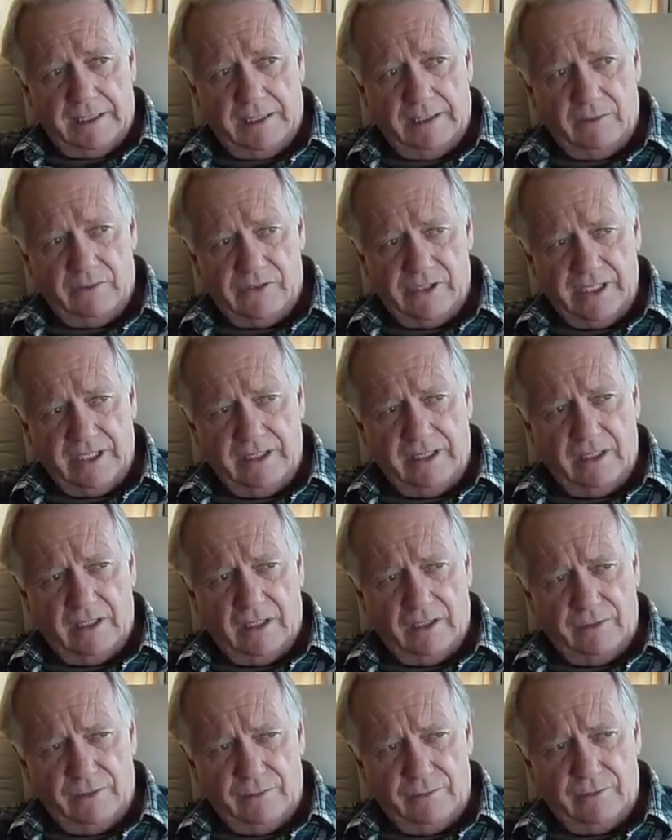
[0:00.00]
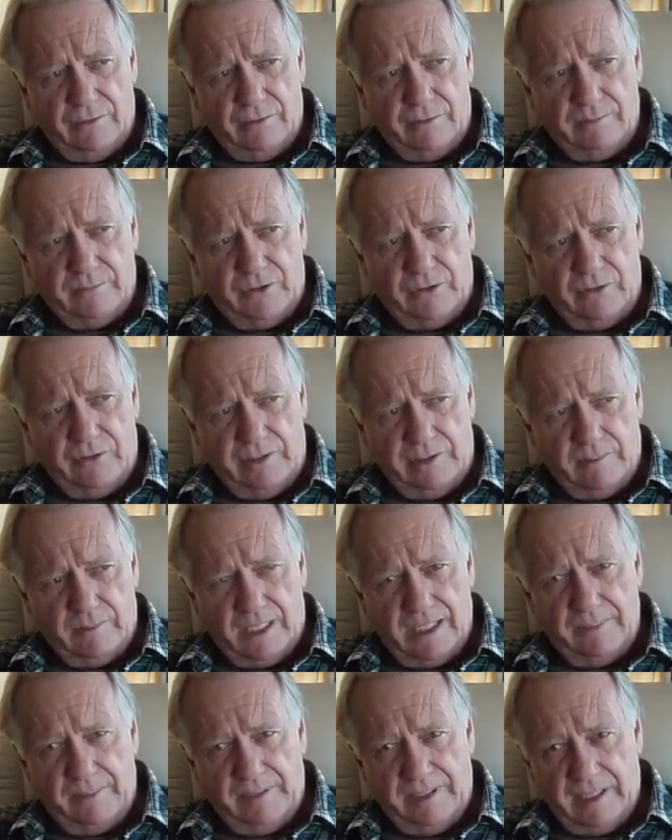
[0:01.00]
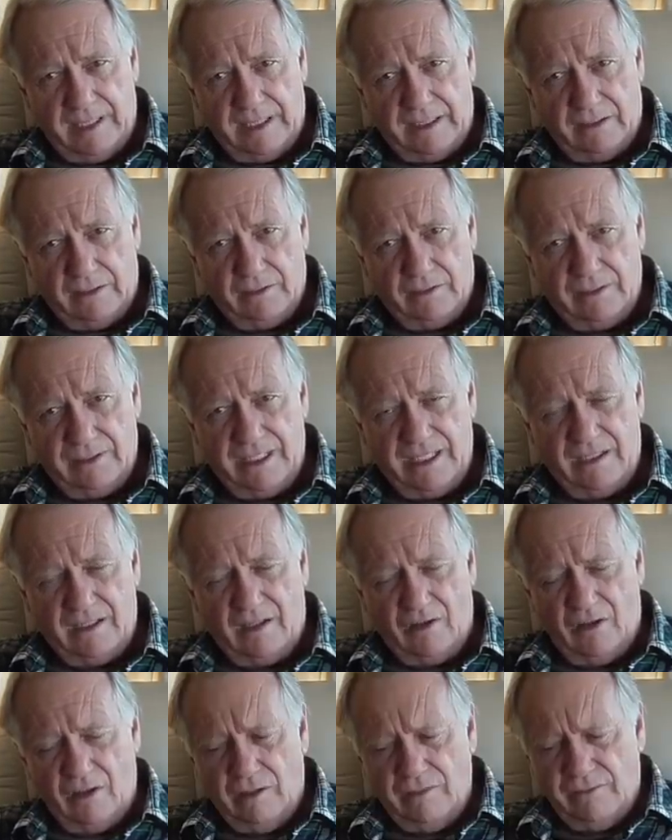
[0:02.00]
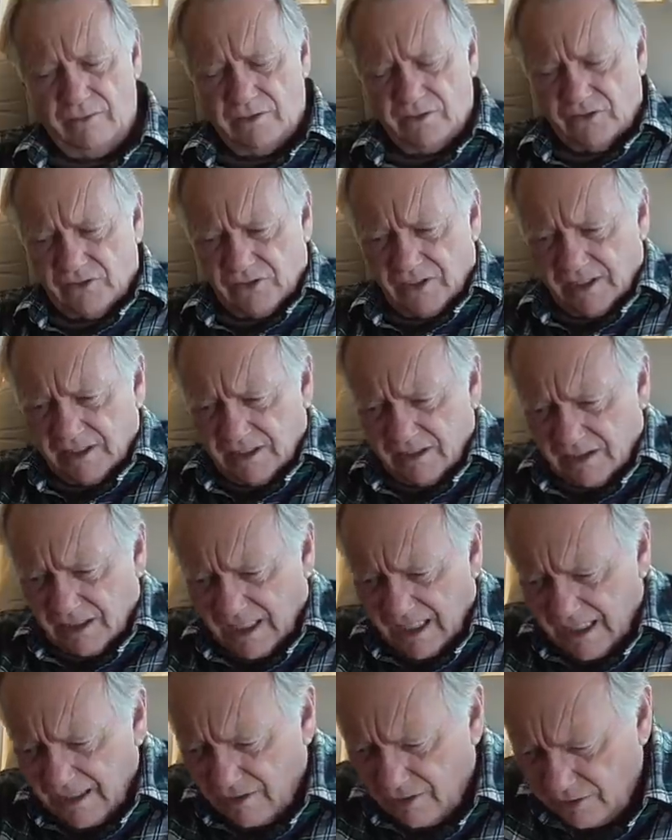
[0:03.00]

He was in the other room tuning my piano, and all of a sudden I